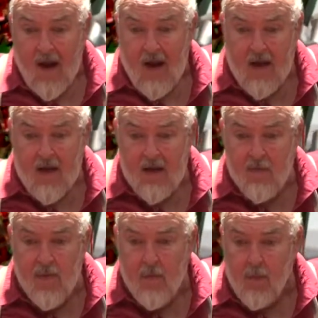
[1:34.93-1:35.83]
and
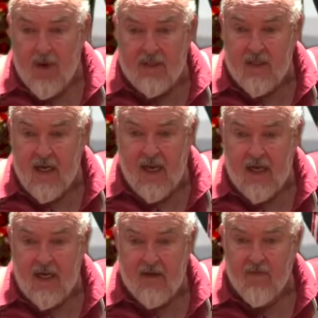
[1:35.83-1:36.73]
the present
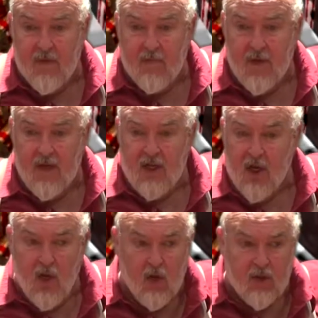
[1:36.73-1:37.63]
hadn't even been
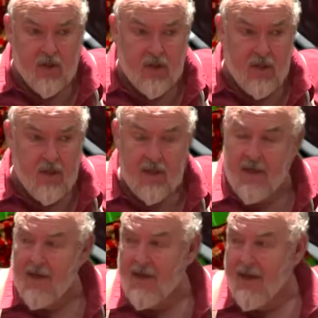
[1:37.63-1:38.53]
used.
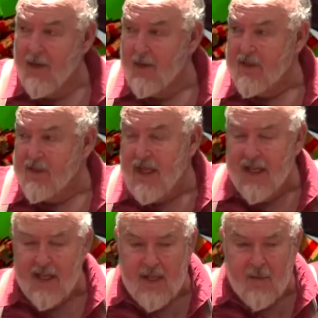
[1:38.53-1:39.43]
It was
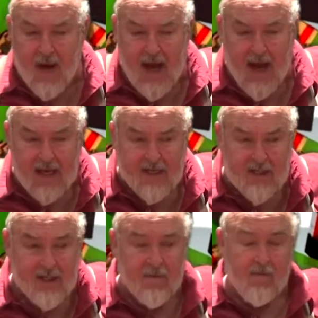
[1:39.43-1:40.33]
still in the box.